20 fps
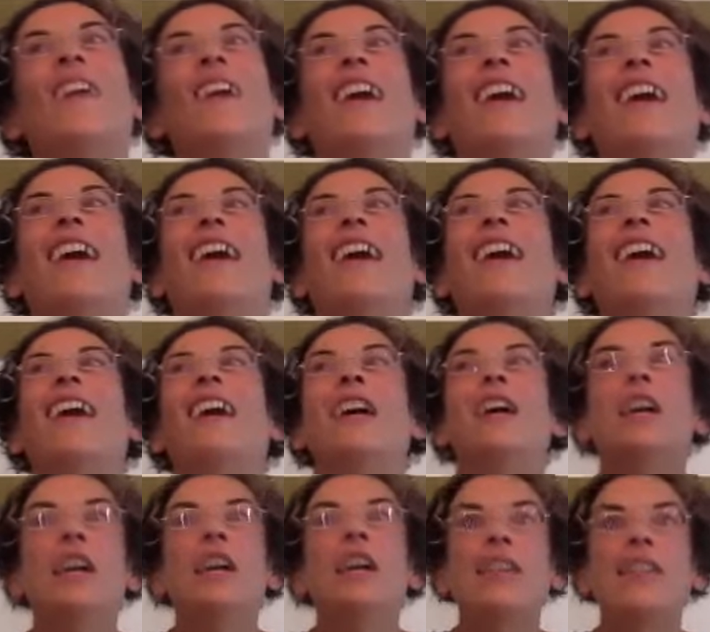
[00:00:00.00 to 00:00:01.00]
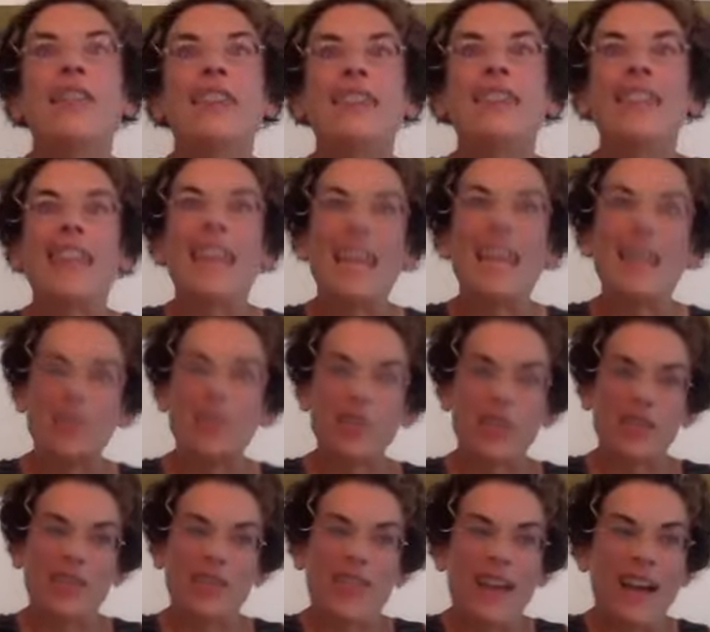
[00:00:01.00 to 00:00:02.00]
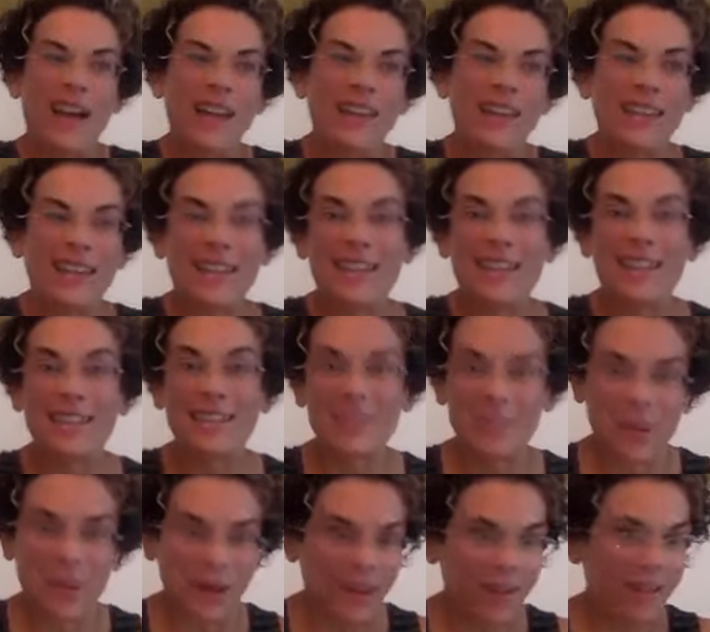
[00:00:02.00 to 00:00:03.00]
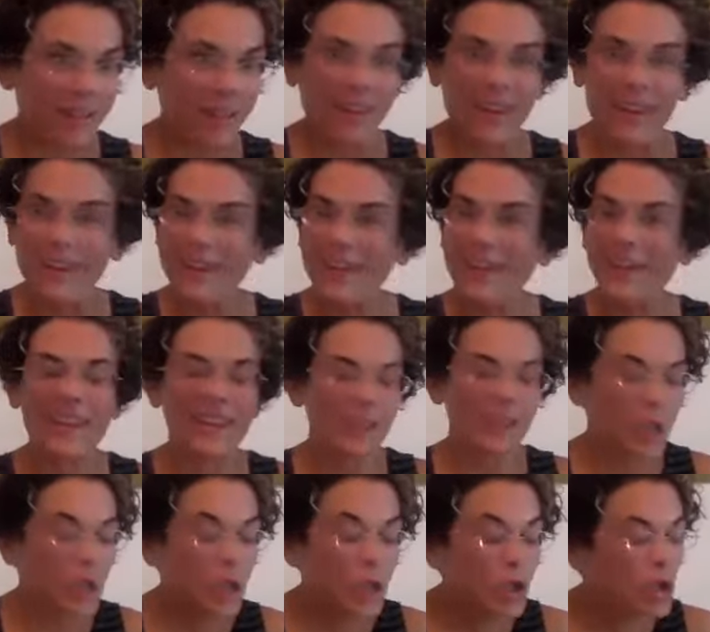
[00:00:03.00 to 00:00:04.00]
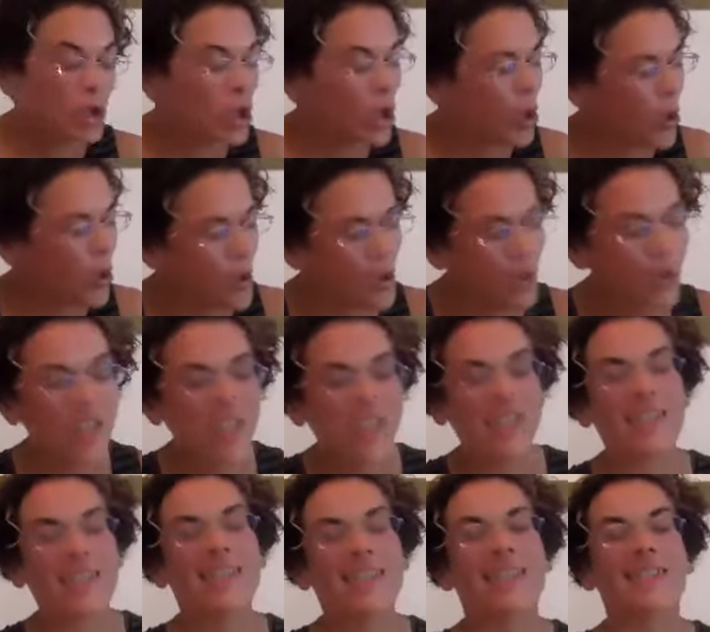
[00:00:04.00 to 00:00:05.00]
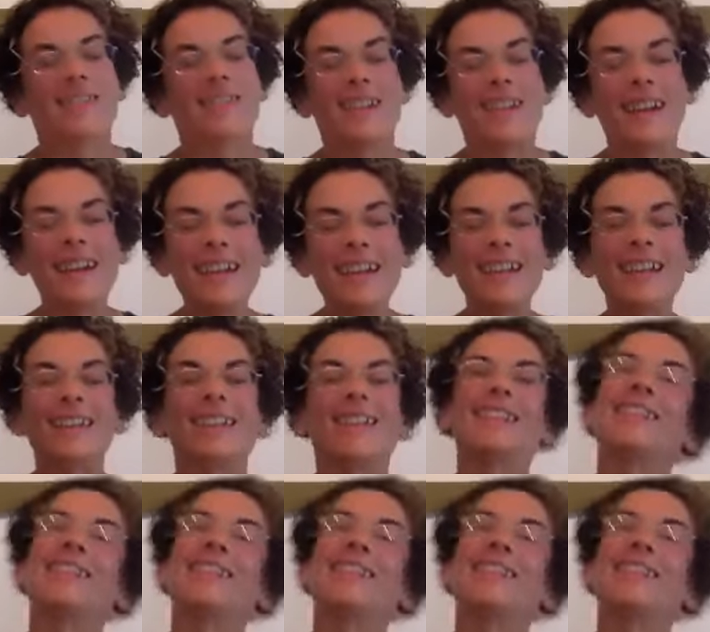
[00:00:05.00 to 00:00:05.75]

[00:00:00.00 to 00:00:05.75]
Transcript: uh, like the energy of the holidays, where you're like indulging, right?